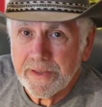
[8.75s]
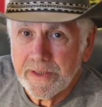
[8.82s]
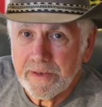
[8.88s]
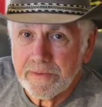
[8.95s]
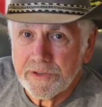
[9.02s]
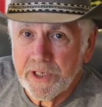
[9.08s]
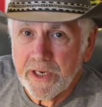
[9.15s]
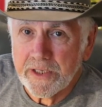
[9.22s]

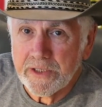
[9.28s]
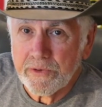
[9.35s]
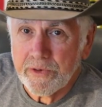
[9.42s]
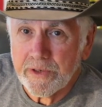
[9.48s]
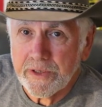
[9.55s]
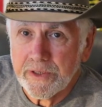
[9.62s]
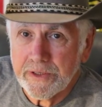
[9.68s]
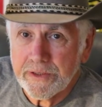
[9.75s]
of
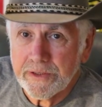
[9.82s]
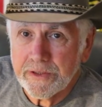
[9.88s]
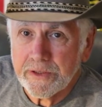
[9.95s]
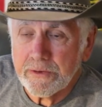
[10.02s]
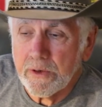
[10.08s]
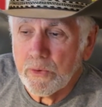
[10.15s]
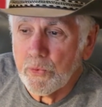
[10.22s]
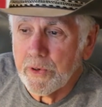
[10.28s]
January,
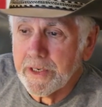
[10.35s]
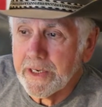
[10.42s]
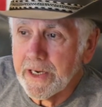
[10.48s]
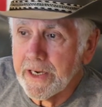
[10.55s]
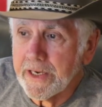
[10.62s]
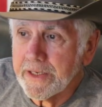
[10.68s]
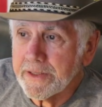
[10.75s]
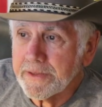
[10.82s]

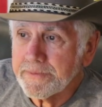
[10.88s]
2019.